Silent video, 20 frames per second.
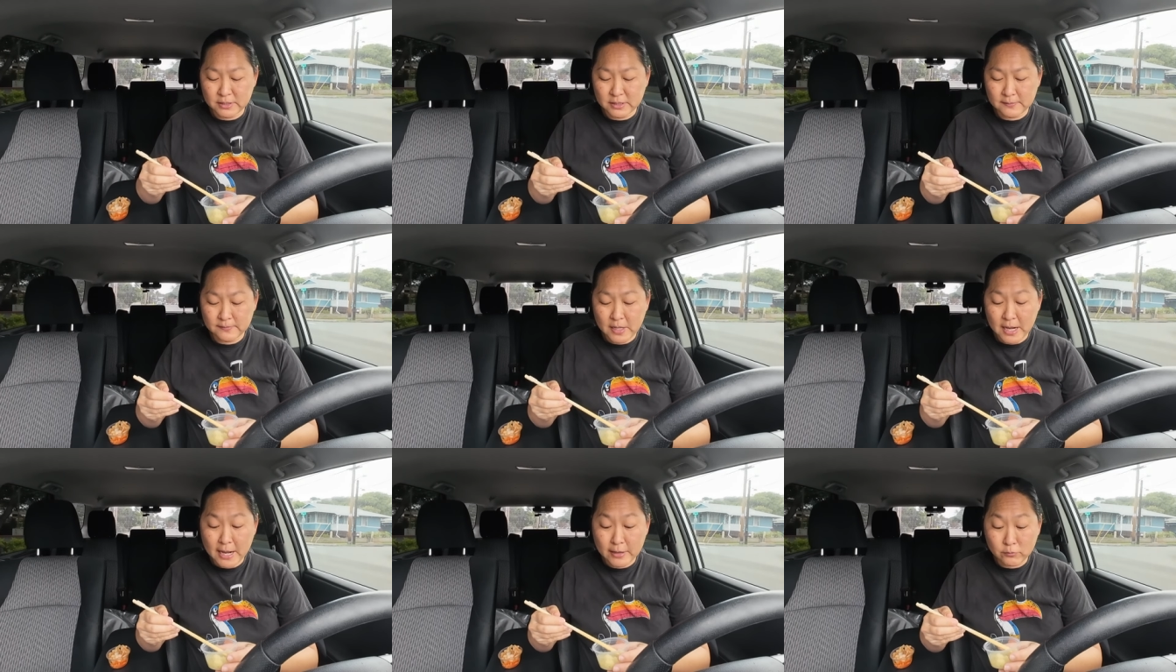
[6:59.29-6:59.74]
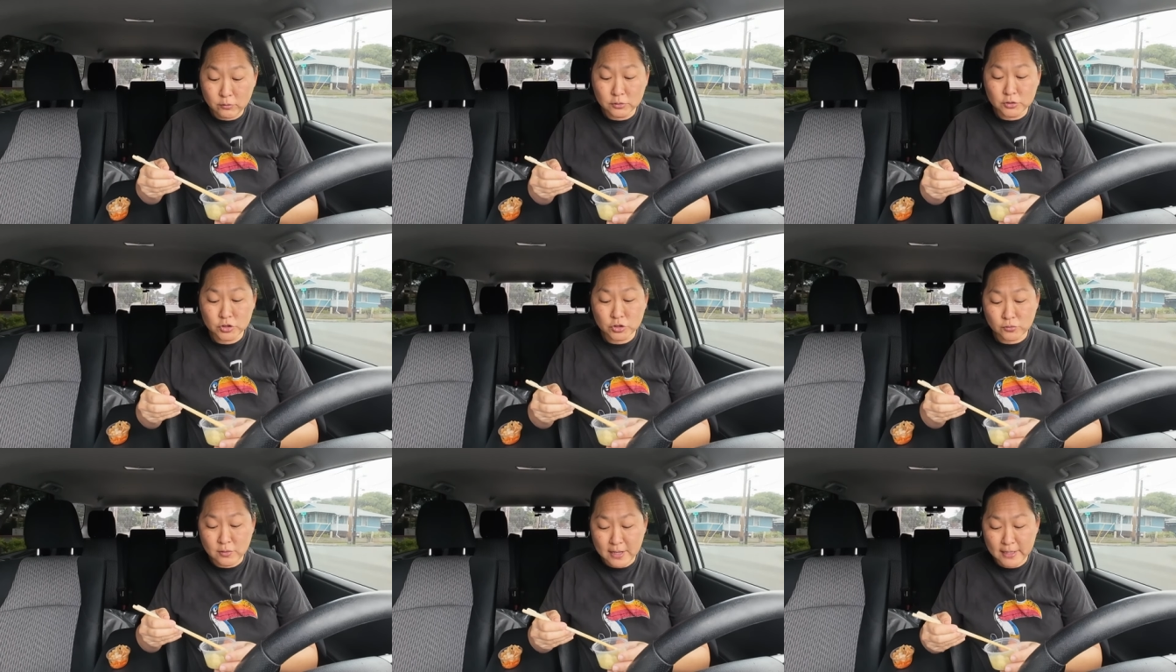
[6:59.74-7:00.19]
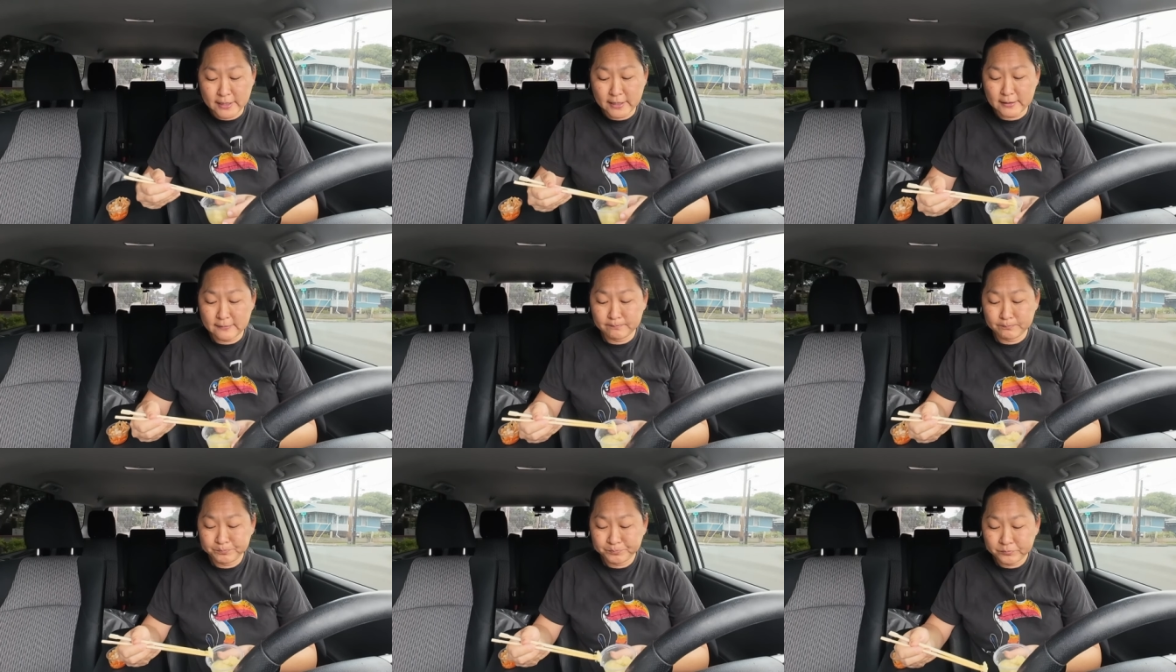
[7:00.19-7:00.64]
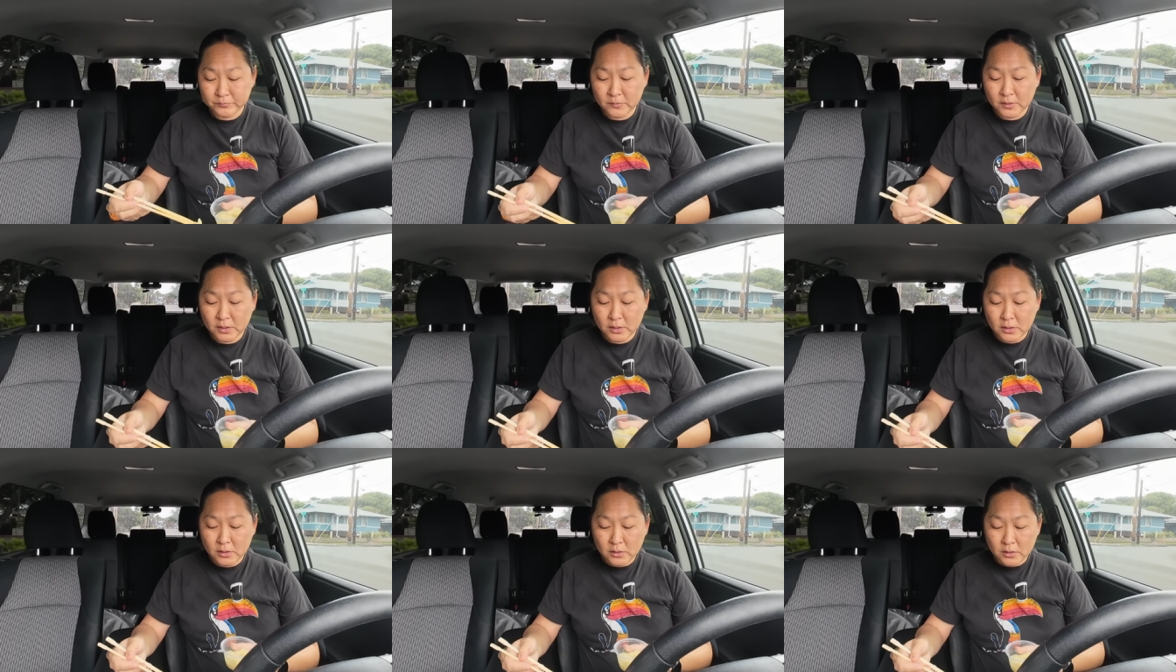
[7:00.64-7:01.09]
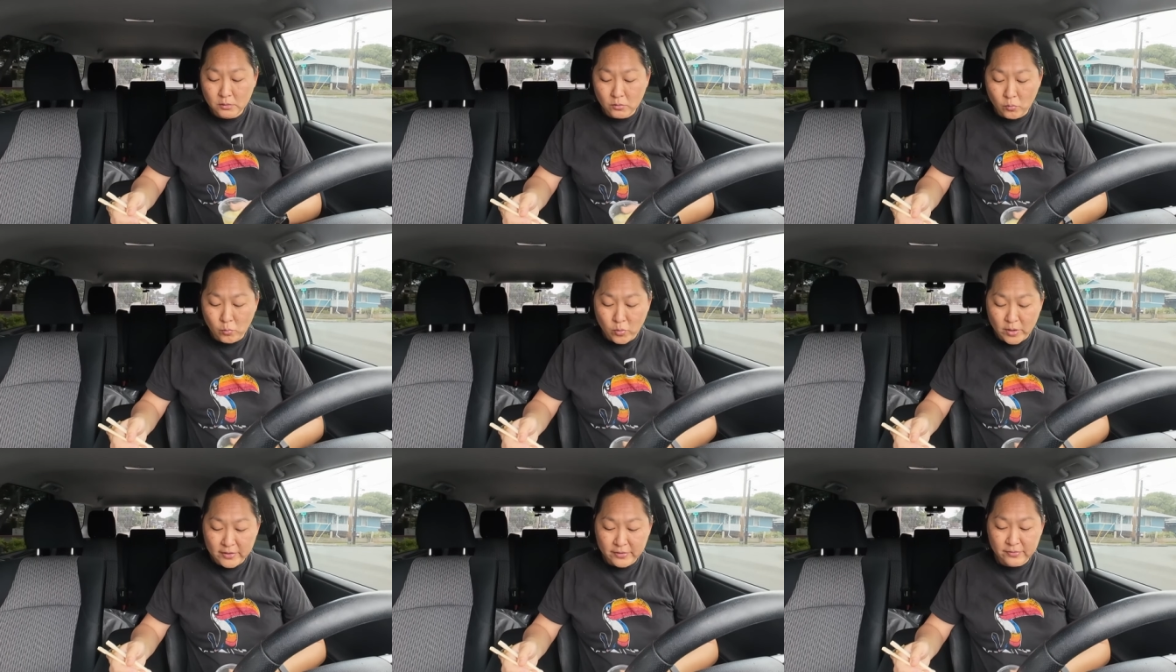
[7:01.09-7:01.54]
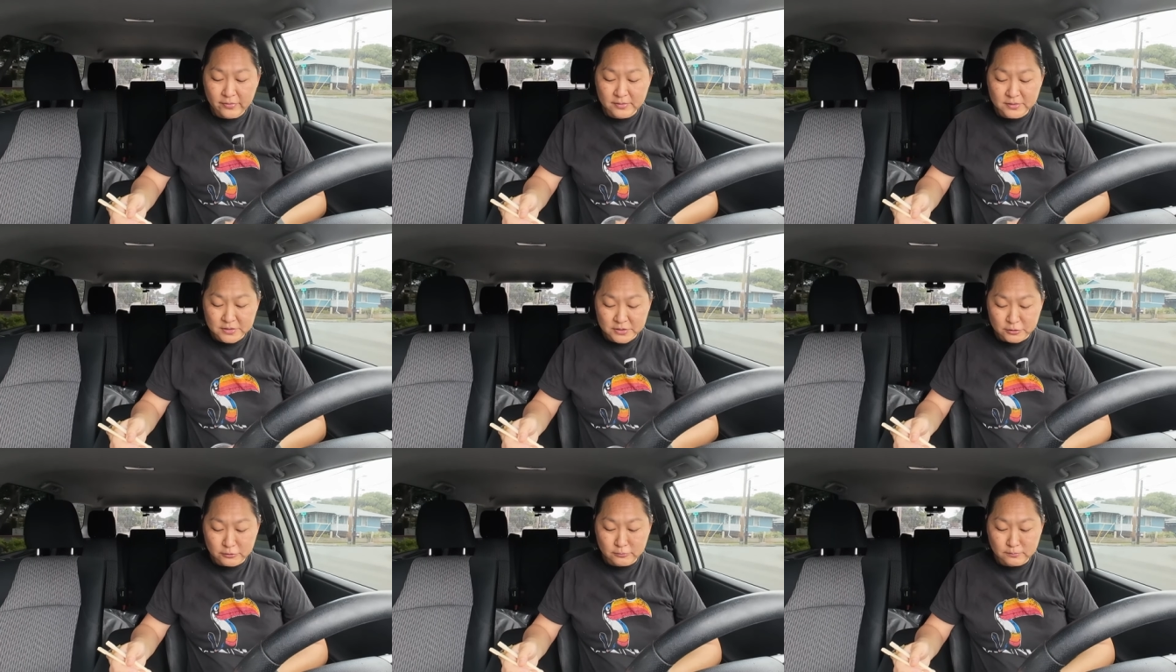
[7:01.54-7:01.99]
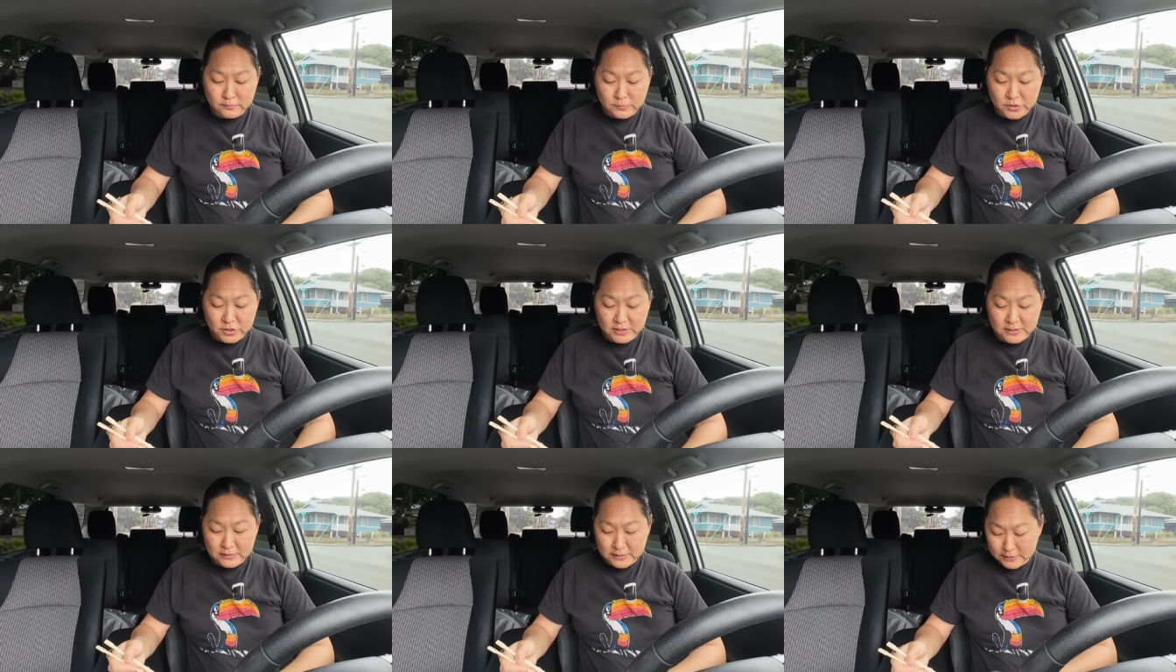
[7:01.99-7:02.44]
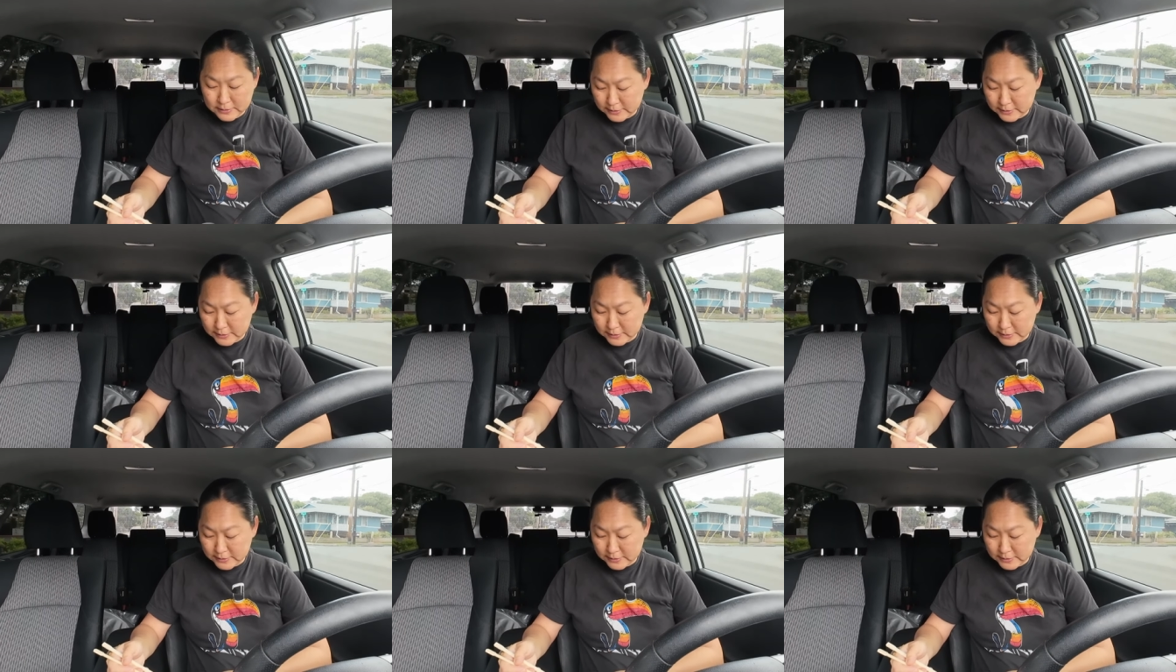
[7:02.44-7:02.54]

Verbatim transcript: But I will try it with the soup just